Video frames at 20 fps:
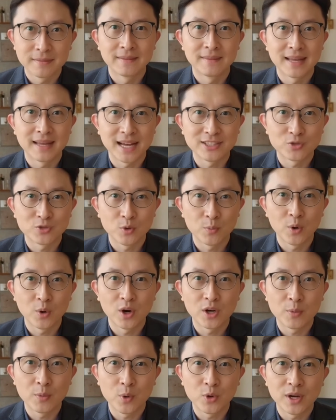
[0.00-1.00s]
That's
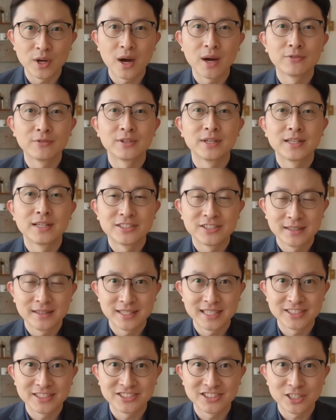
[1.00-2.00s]
remarkable confidence,
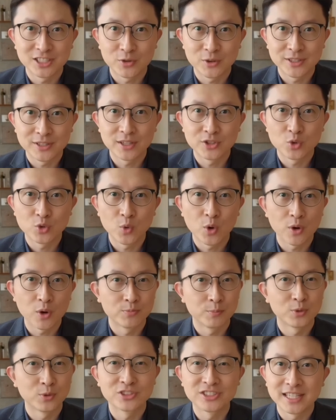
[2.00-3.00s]
considering the
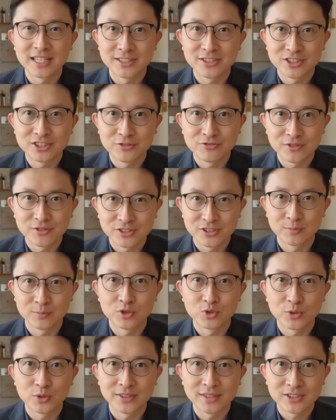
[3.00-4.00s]
12% difference
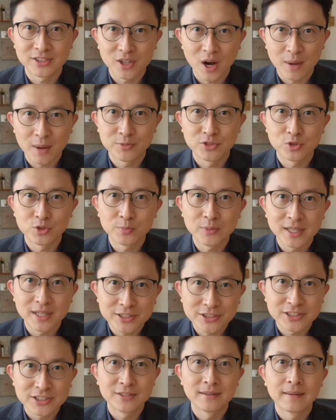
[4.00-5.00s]
between the top 2
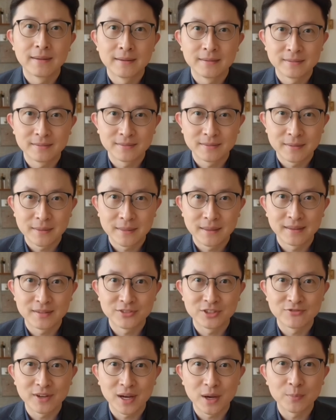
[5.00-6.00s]
bids.
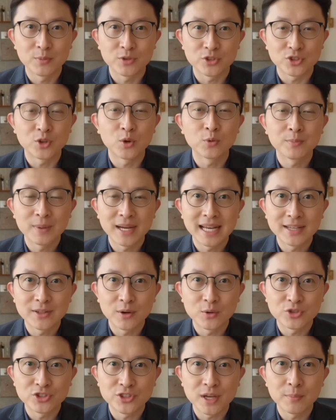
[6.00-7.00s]
Developers don't pay
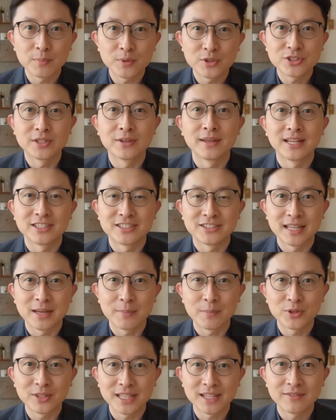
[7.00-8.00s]
those numbers unless they
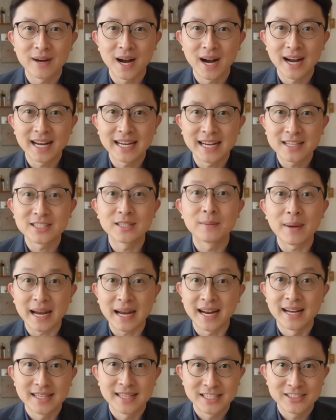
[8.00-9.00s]
believe high-end
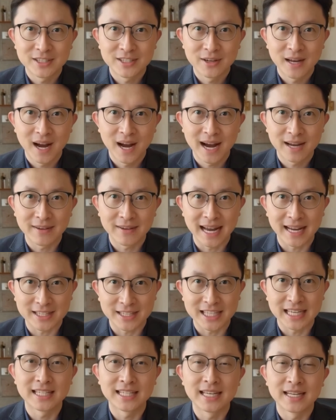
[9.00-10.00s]
demand is alive and
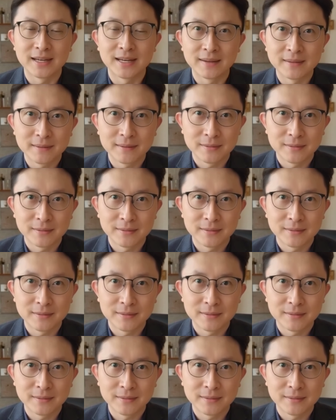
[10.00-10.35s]
kicking.